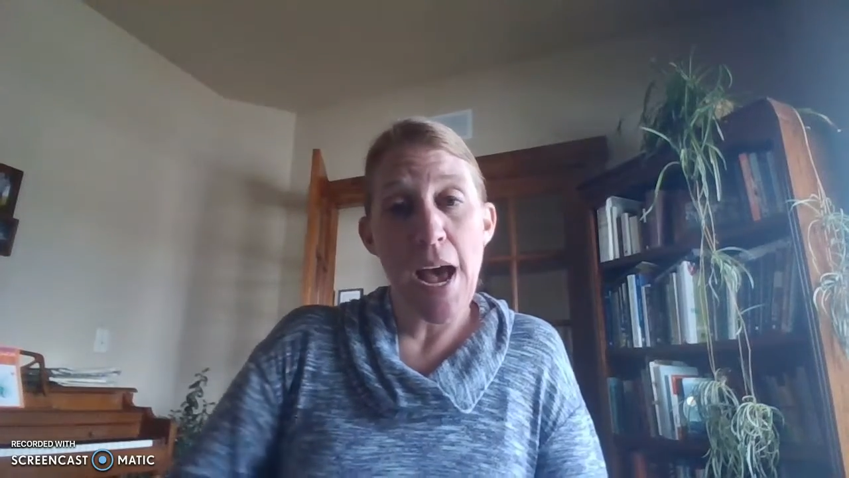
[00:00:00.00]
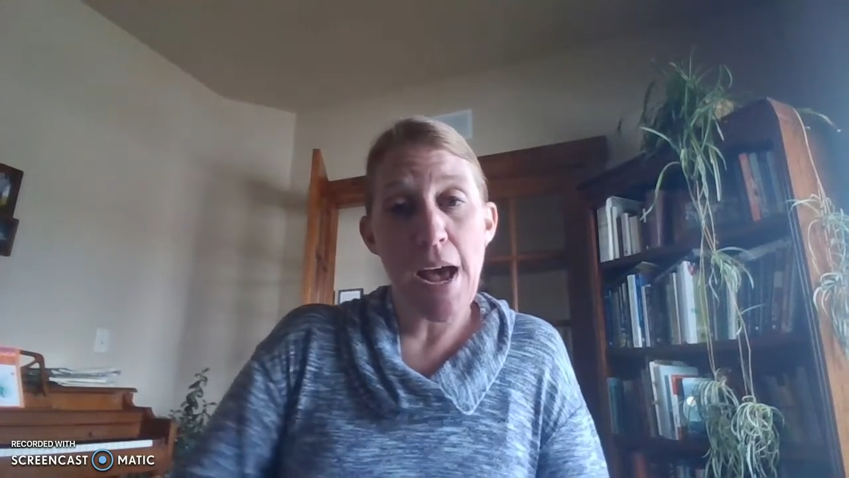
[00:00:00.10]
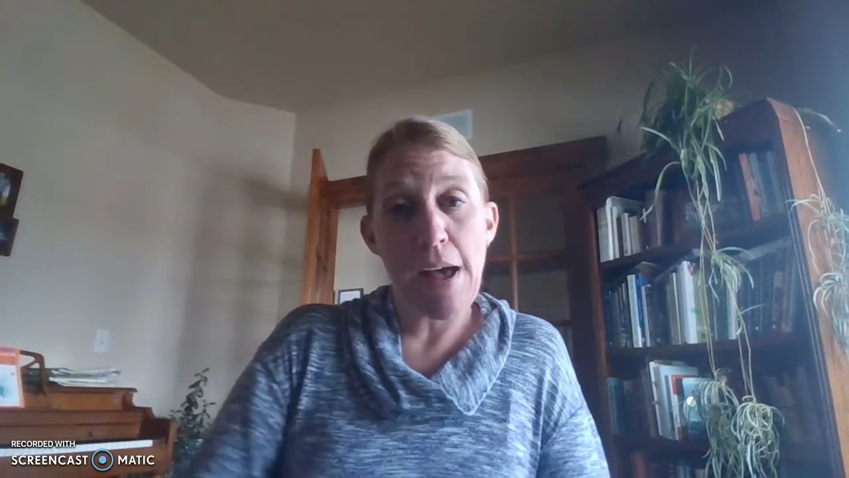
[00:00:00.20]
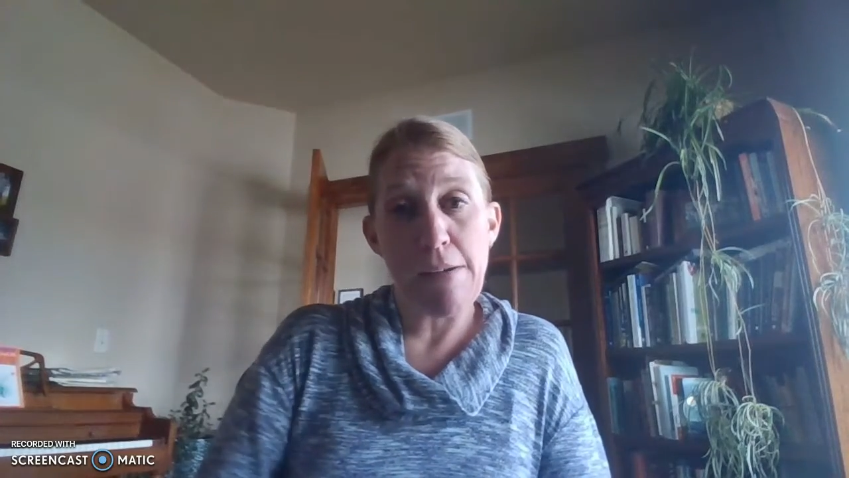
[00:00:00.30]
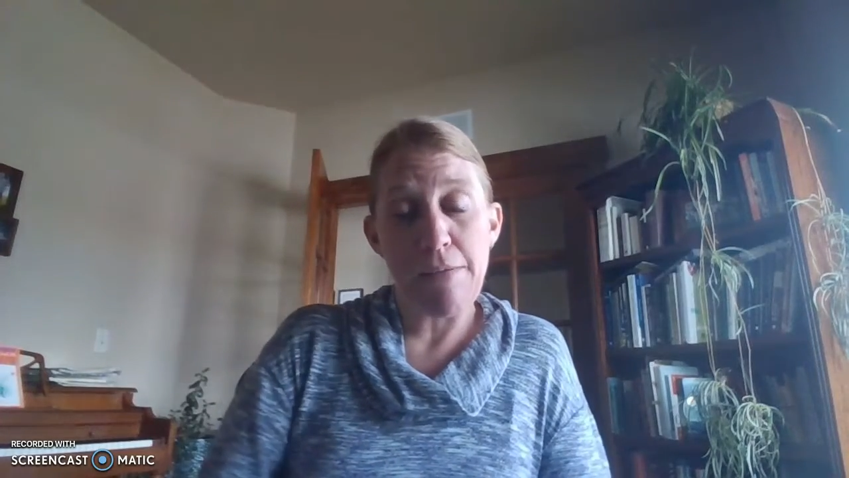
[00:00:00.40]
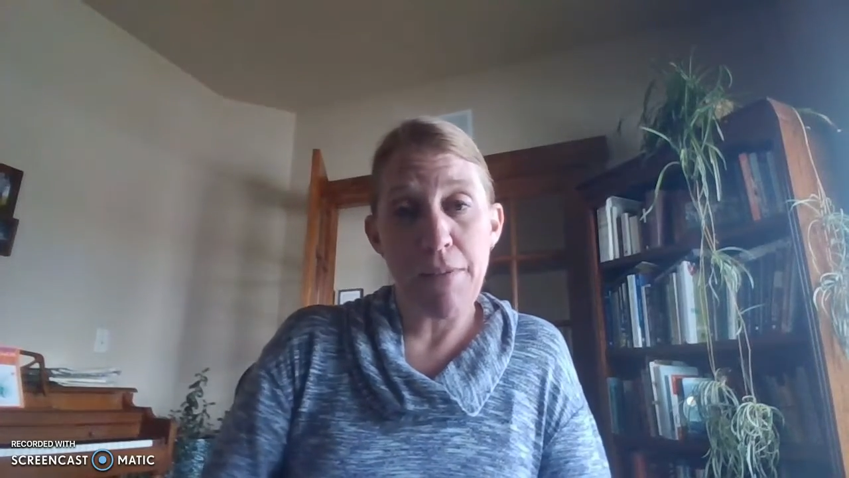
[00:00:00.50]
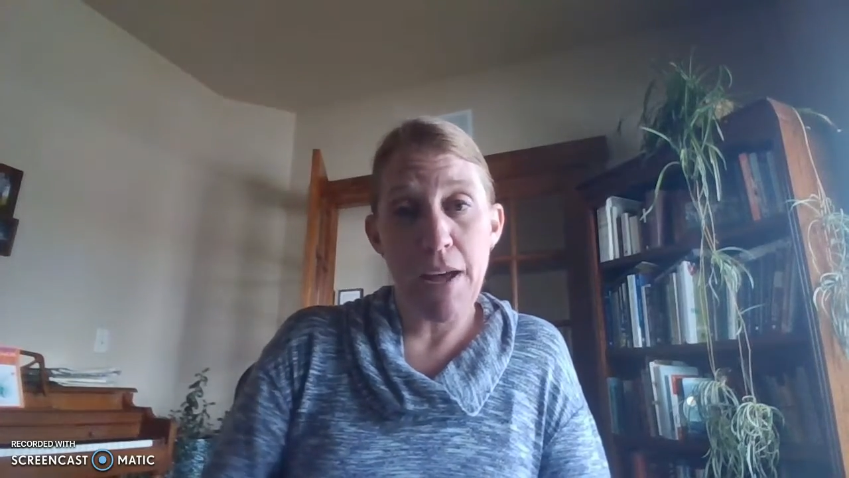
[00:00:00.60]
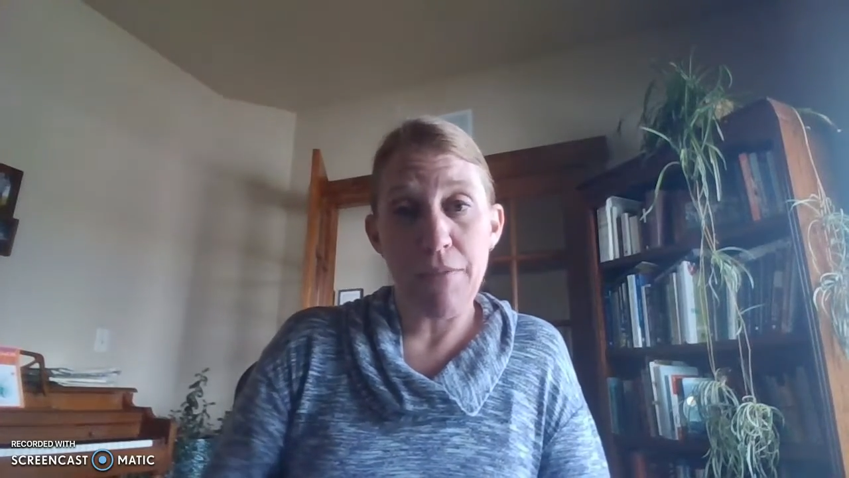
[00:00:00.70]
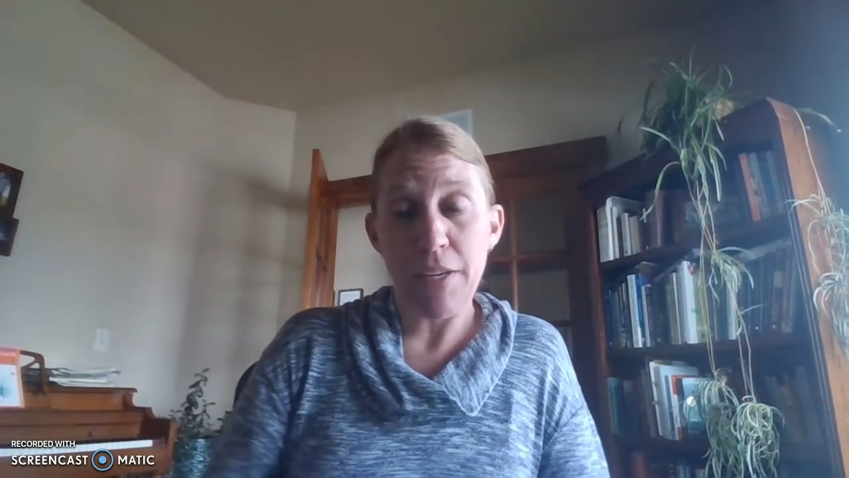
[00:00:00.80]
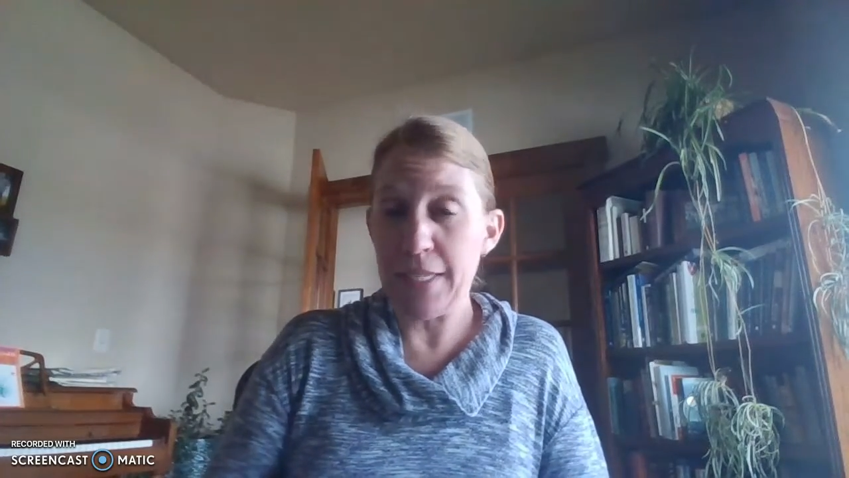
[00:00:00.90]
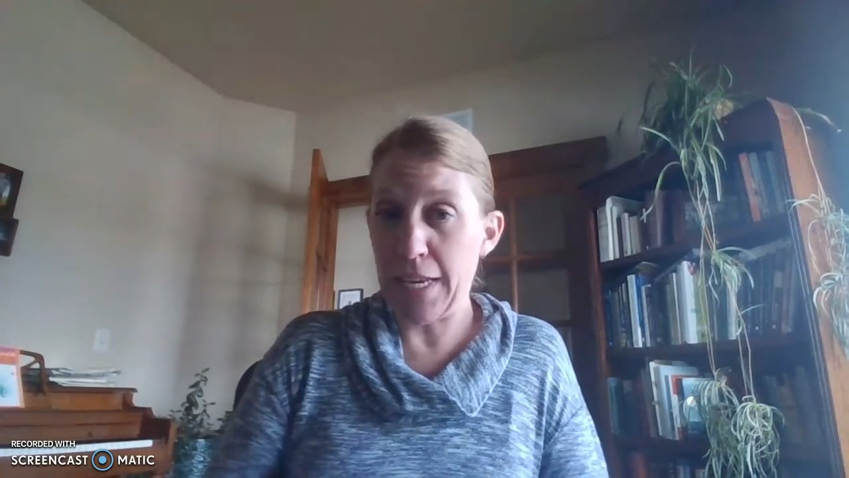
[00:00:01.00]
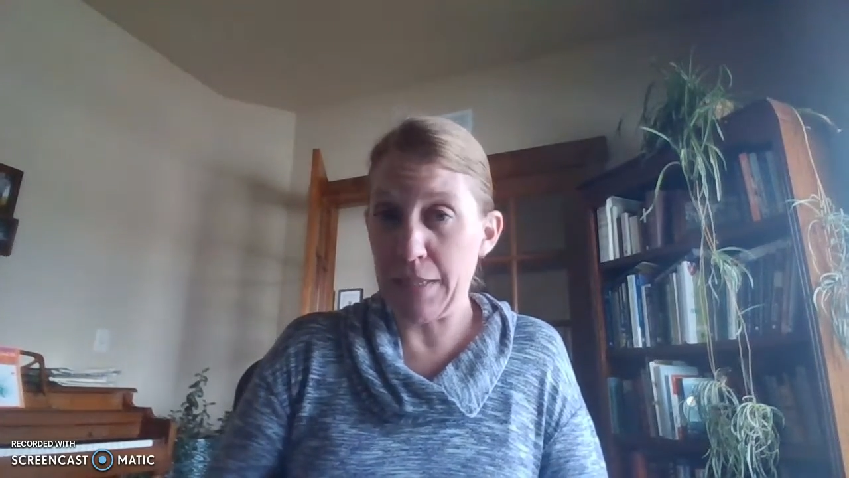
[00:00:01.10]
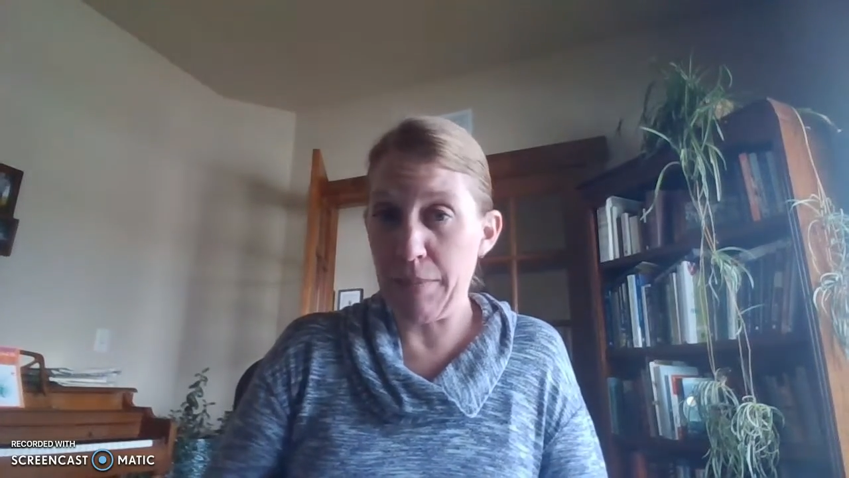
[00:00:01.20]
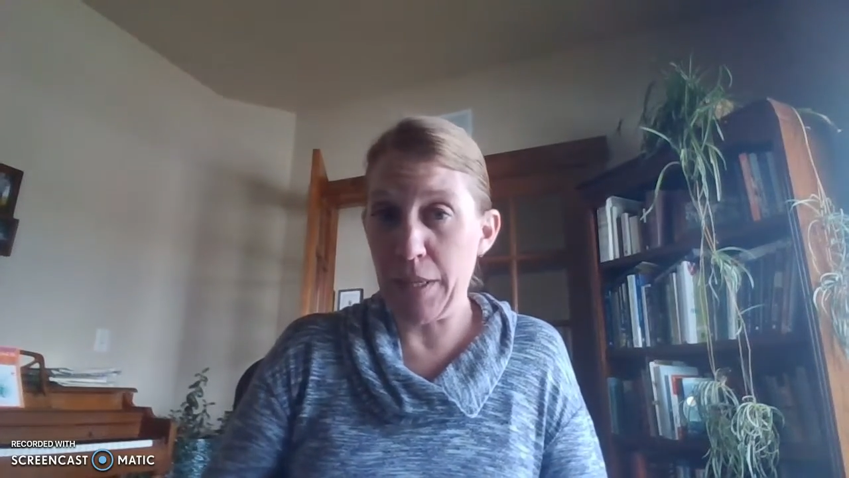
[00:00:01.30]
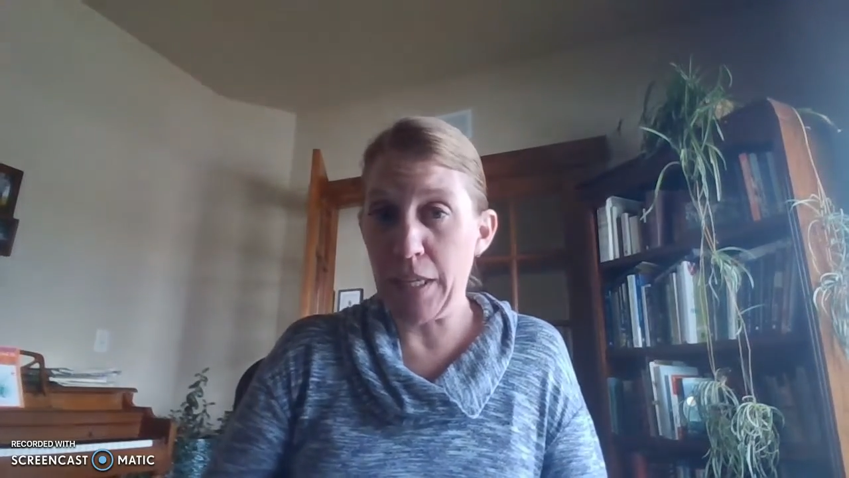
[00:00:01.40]
of
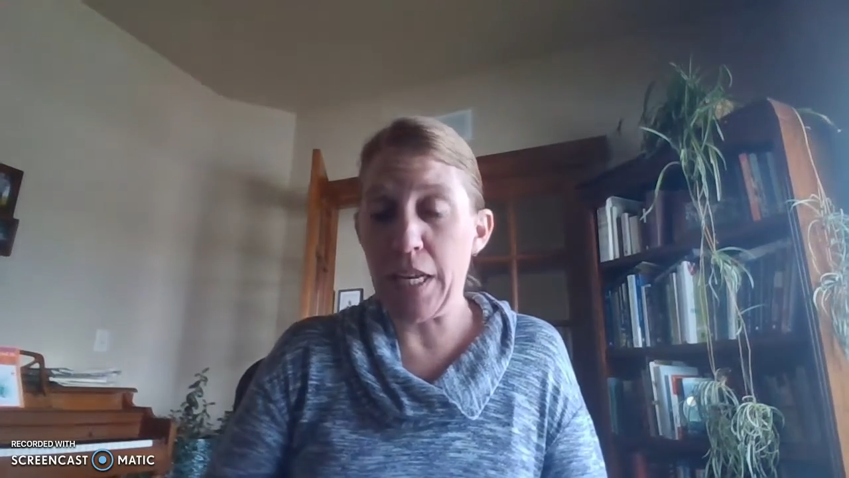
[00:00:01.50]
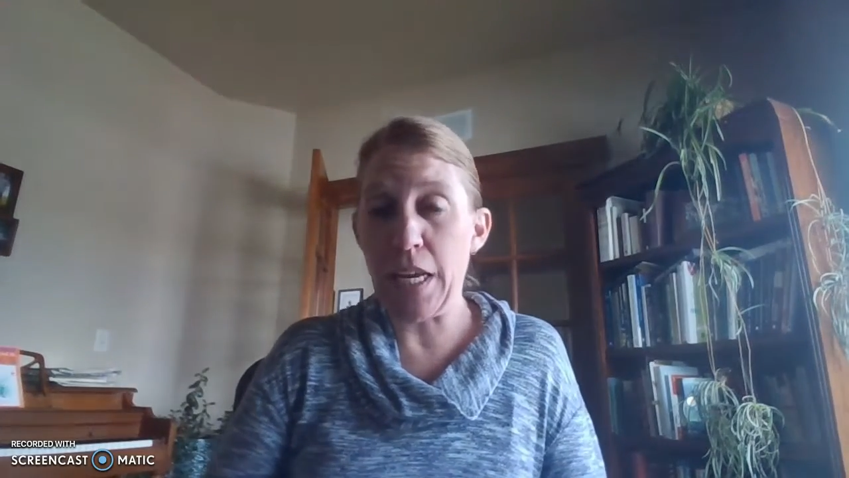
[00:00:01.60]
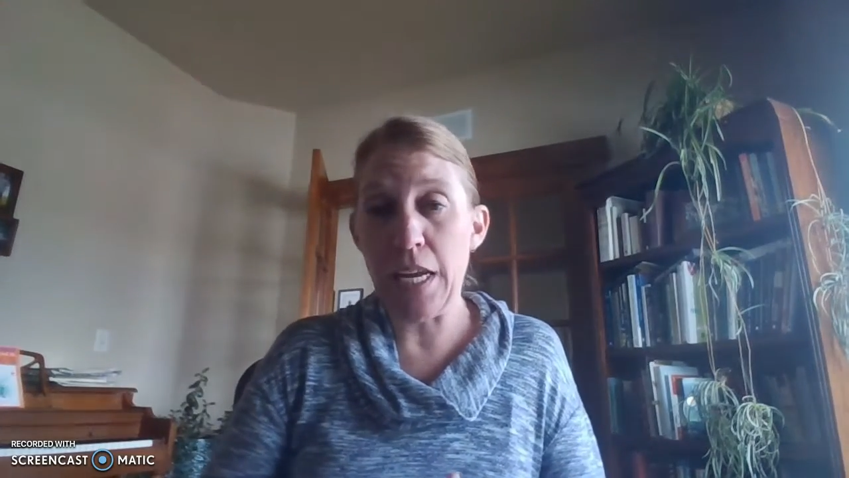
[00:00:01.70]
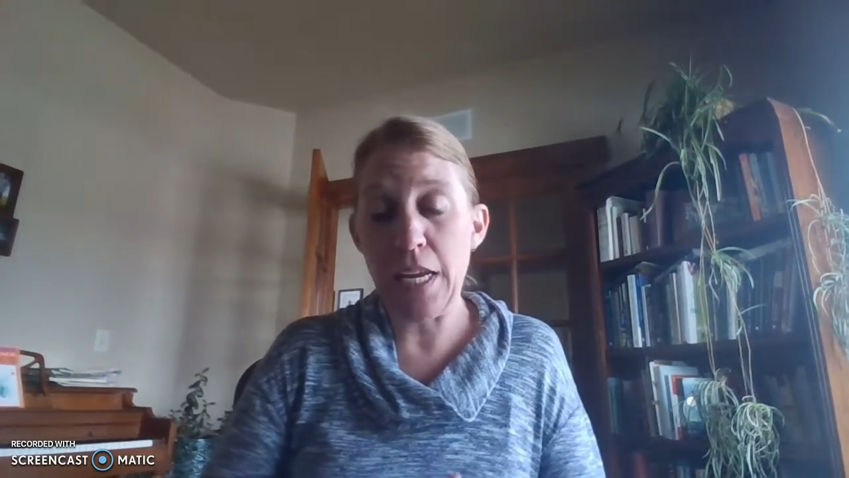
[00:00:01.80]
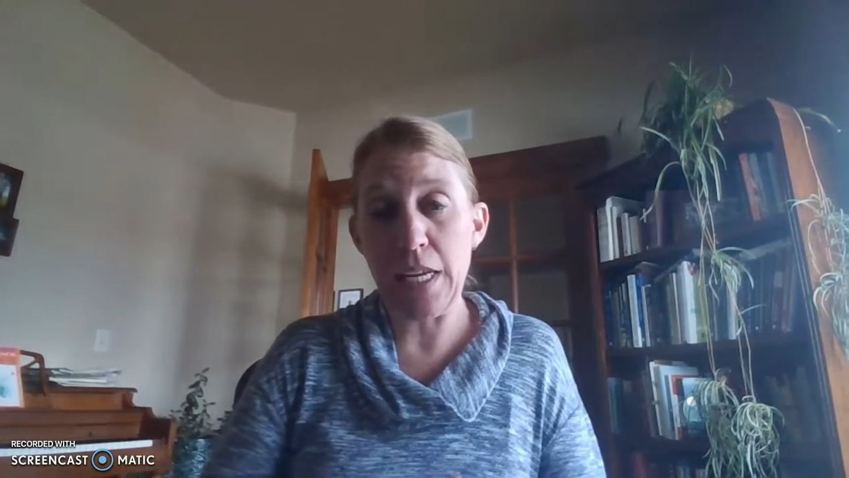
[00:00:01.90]
accessibility